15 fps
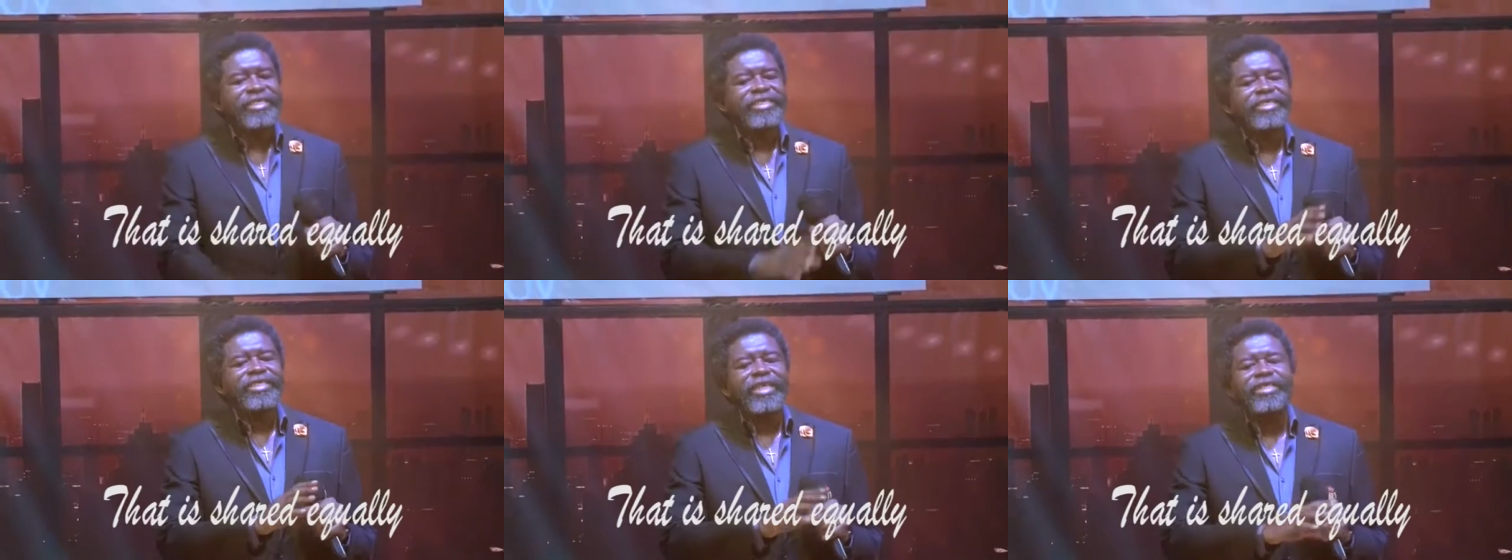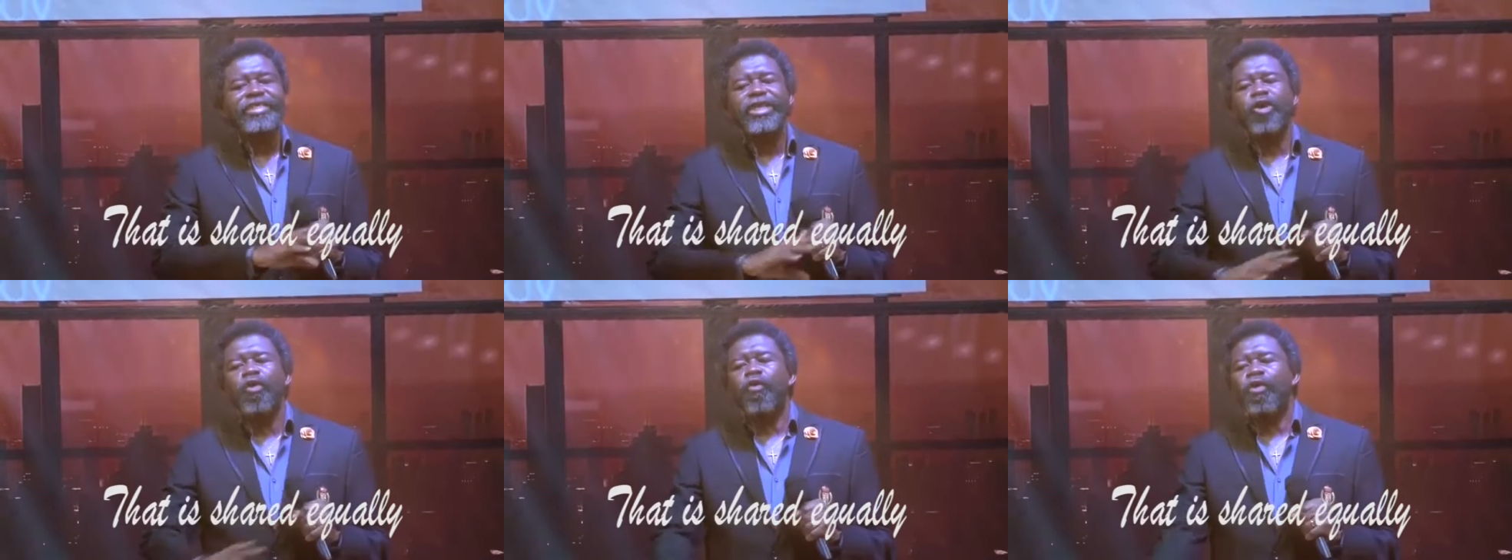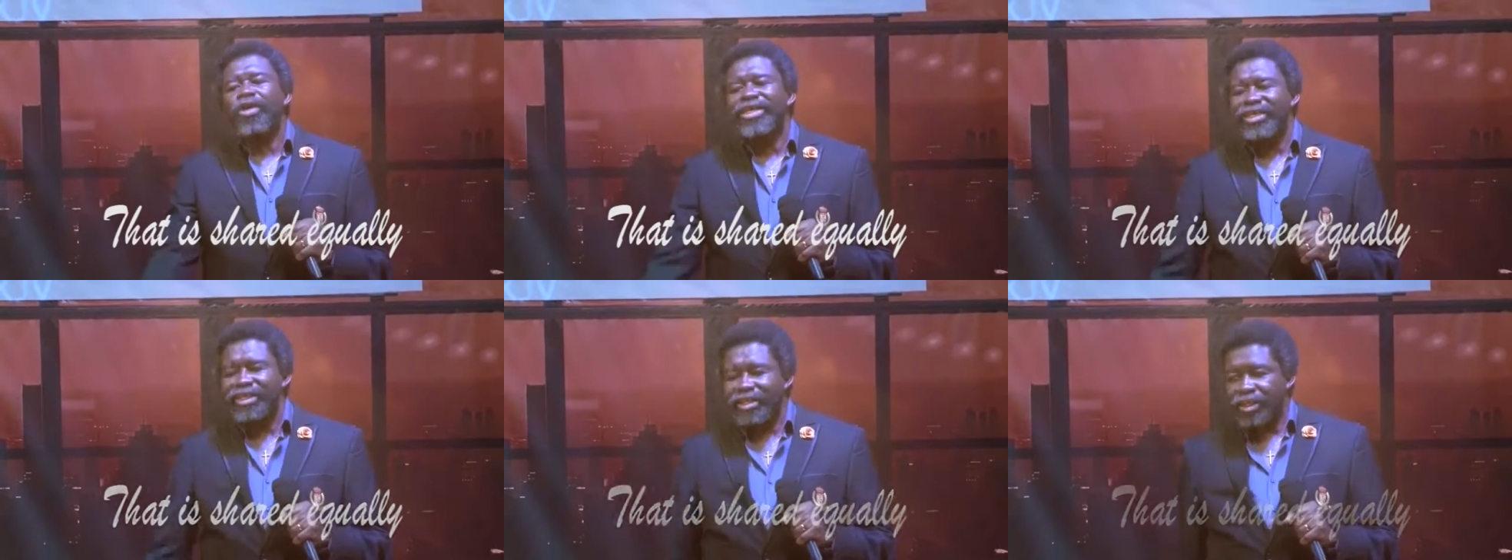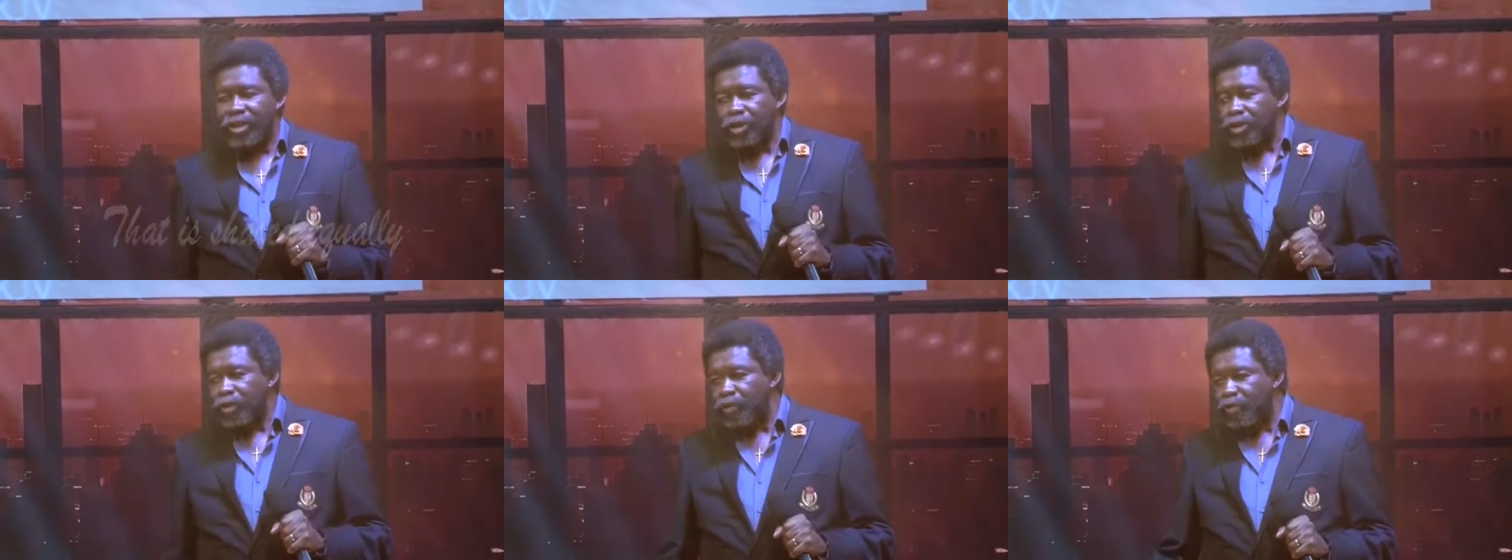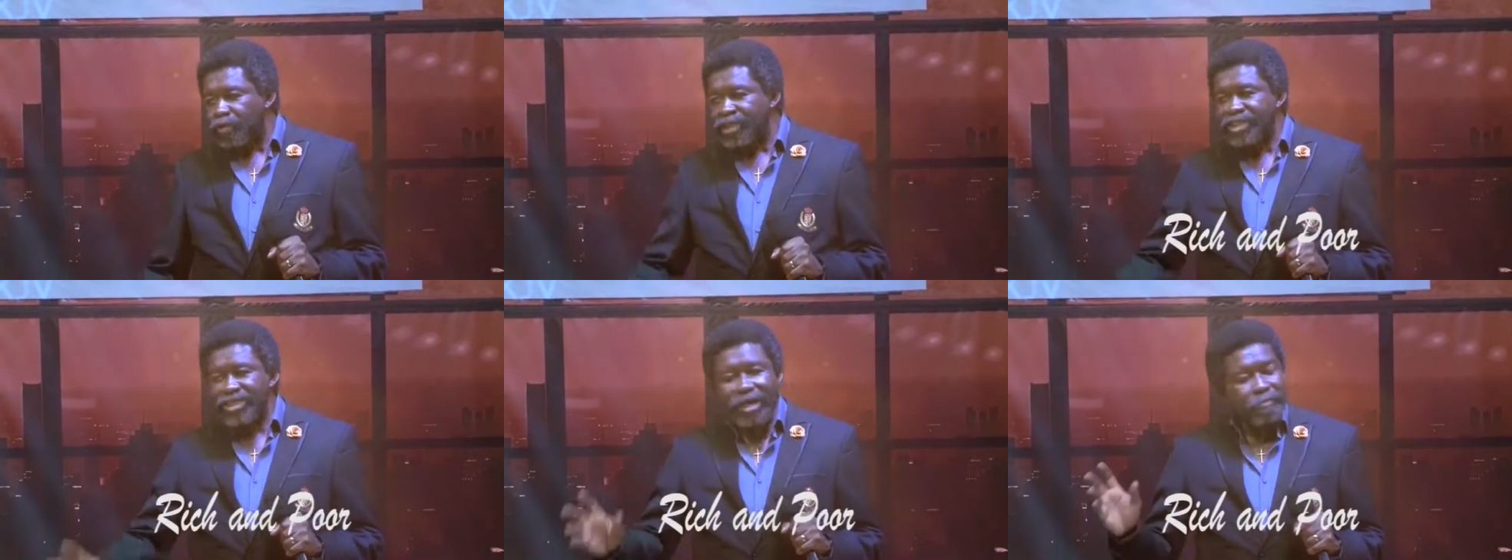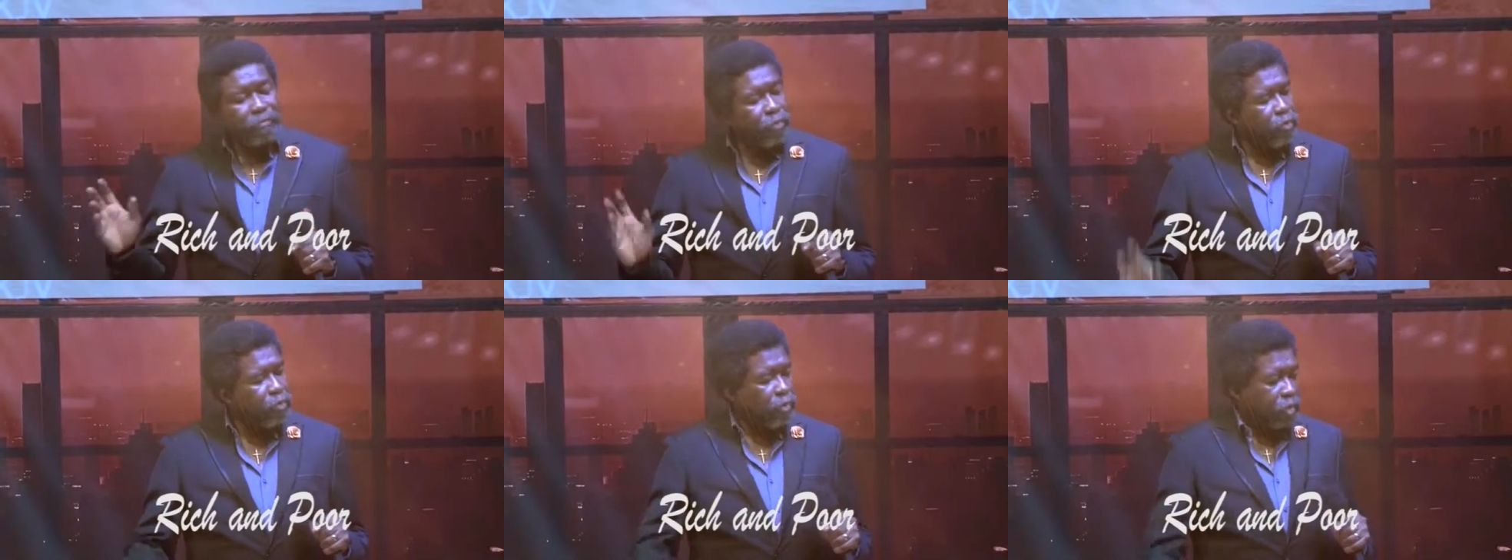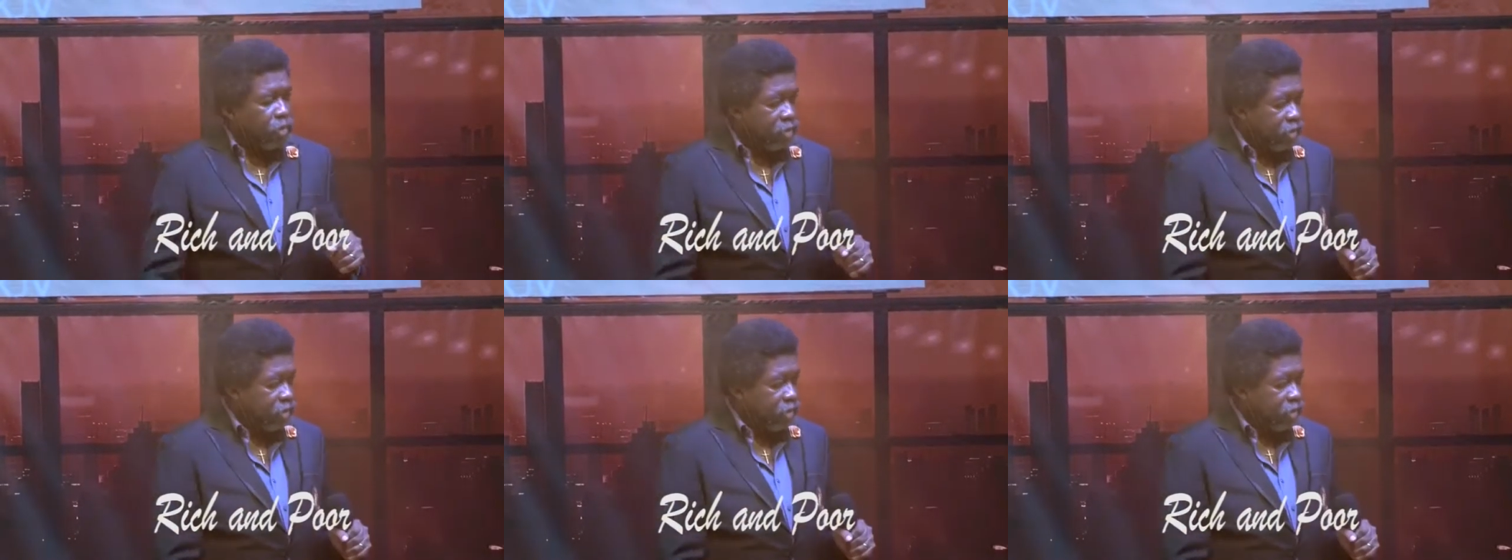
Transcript: is shared equally to rich and poor,